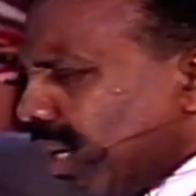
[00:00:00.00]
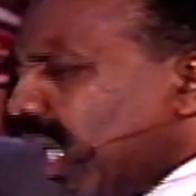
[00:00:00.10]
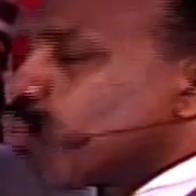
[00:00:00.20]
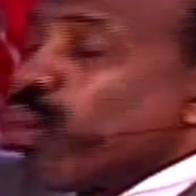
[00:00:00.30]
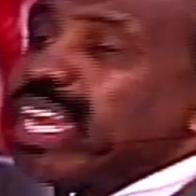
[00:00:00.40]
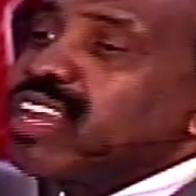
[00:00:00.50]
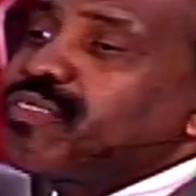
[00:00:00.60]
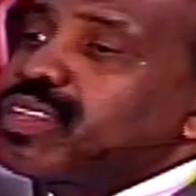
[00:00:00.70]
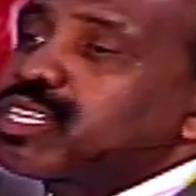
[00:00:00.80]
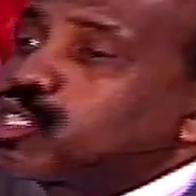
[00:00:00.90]
and waiting
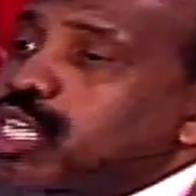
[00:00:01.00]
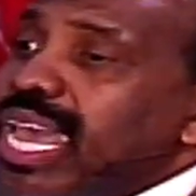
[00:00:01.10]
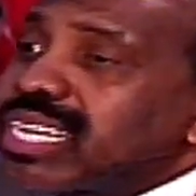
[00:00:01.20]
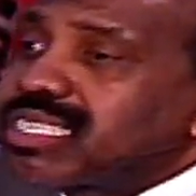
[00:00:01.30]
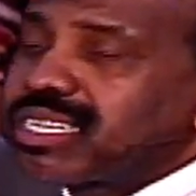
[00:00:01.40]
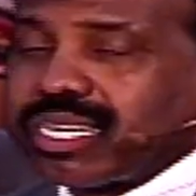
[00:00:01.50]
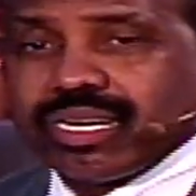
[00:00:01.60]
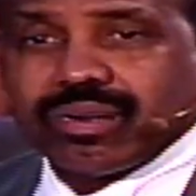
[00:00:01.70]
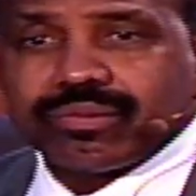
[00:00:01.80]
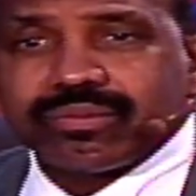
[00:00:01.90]
for the check to
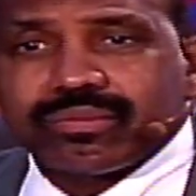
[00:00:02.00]
come.